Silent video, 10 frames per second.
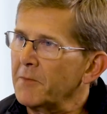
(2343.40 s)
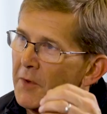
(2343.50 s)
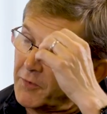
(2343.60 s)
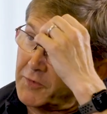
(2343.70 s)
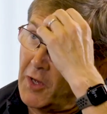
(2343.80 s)

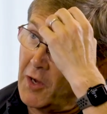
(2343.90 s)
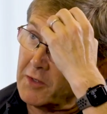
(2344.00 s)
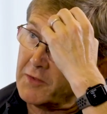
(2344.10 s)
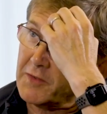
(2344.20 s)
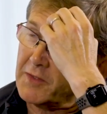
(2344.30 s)
at the
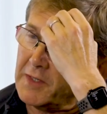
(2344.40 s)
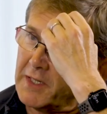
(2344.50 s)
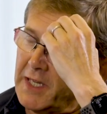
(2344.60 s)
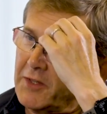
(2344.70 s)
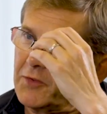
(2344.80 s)
start, I
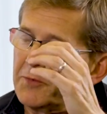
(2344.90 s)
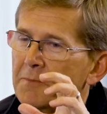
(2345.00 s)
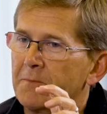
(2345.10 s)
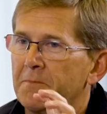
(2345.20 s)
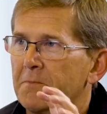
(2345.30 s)
guess,
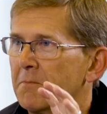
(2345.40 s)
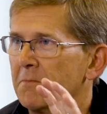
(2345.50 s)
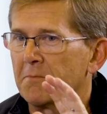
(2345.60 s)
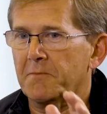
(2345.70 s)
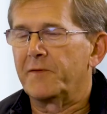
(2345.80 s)

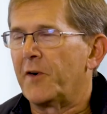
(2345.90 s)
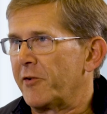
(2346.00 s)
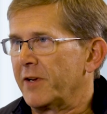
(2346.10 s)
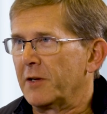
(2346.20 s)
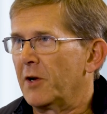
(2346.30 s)

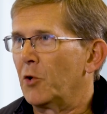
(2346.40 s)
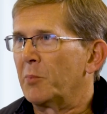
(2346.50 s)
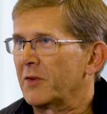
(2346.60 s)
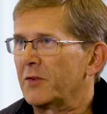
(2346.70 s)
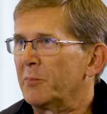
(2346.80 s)
firing a whole
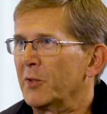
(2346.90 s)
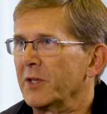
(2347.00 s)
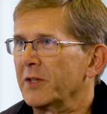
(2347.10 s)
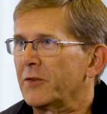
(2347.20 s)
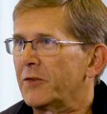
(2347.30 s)
bunch of
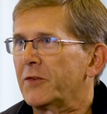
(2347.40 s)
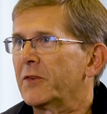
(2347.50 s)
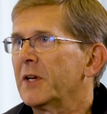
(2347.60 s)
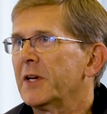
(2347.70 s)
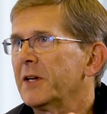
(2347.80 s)

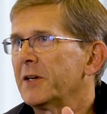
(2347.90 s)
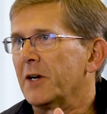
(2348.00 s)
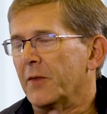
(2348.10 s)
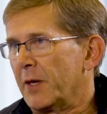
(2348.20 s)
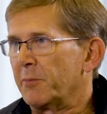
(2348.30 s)
bullets
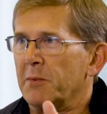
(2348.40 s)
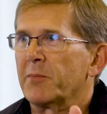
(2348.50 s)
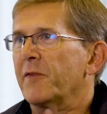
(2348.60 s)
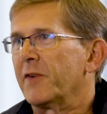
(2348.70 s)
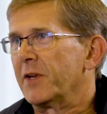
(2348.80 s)
and then being
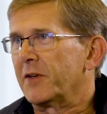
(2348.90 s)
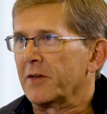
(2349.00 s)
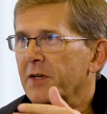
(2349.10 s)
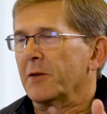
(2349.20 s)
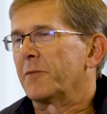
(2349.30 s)
prepared
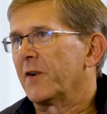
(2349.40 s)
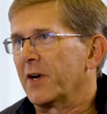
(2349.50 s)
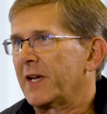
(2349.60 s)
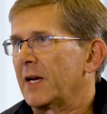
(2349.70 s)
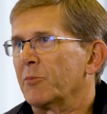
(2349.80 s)
to kind of
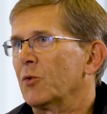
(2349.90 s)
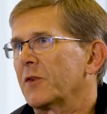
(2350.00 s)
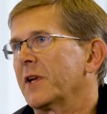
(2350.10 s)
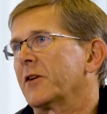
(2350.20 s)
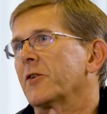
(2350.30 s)
fire cannonballs
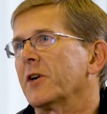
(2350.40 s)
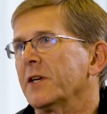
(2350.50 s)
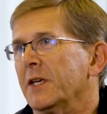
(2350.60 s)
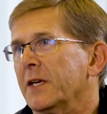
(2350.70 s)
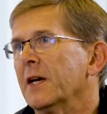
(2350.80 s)
later,
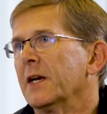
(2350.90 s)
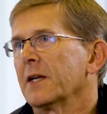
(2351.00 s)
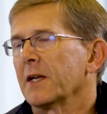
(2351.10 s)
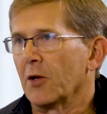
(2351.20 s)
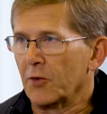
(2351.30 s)
i.e.
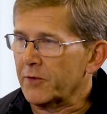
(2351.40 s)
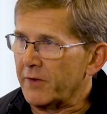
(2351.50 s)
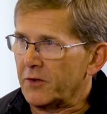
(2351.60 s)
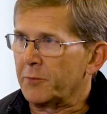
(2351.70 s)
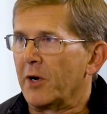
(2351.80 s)
lots of
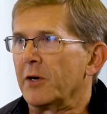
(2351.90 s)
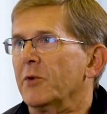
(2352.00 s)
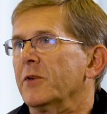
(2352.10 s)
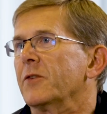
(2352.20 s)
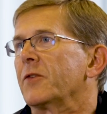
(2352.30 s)

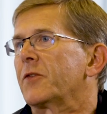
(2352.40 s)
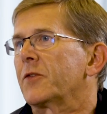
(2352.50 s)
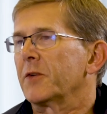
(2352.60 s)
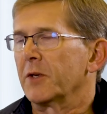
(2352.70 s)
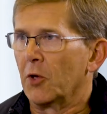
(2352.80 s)

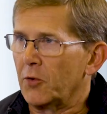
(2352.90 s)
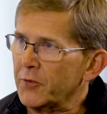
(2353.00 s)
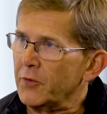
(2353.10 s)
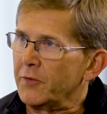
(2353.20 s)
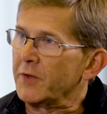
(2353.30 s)
experiments,
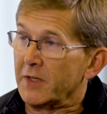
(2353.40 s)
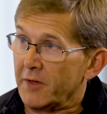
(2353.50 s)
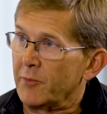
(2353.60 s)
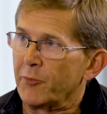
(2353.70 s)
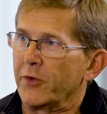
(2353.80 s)
lots of kind of
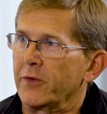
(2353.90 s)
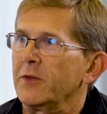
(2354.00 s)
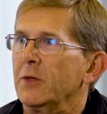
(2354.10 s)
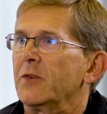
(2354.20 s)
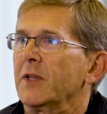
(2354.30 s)
different products
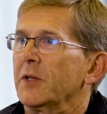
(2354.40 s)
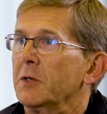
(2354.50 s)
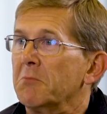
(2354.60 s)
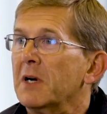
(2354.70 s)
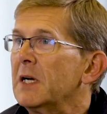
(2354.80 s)
using
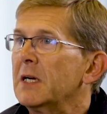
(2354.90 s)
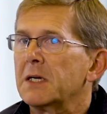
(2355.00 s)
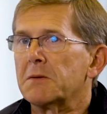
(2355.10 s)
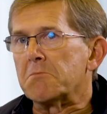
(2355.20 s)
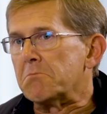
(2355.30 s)
them.
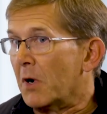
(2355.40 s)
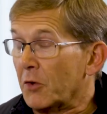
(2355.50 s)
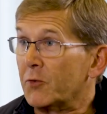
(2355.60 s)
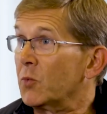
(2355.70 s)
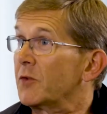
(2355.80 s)

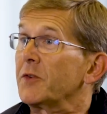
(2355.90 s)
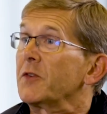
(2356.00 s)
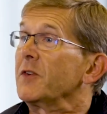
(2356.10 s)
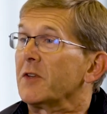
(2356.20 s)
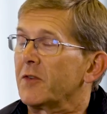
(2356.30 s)
Most will
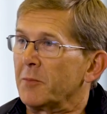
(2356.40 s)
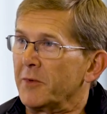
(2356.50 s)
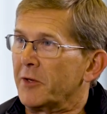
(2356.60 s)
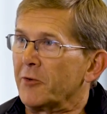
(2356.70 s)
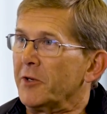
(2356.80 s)
succeed to some
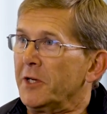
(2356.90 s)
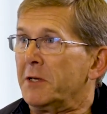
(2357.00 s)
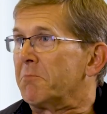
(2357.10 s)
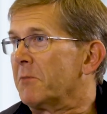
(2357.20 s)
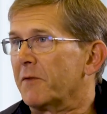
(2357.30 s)

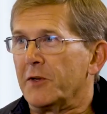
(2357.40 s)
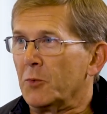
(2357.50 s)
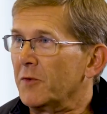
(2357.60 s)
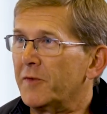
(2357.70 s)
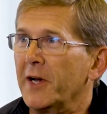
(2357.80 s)
degree, a few
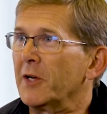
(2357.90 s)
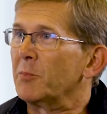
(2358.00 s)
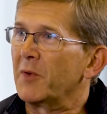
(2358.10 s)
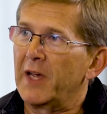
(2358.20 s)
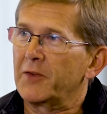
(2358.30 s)
will fail,
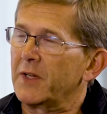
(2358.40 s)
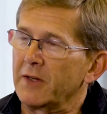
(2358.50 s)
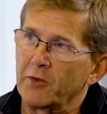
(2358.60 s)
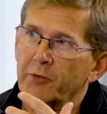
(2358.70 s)
but that's the kind of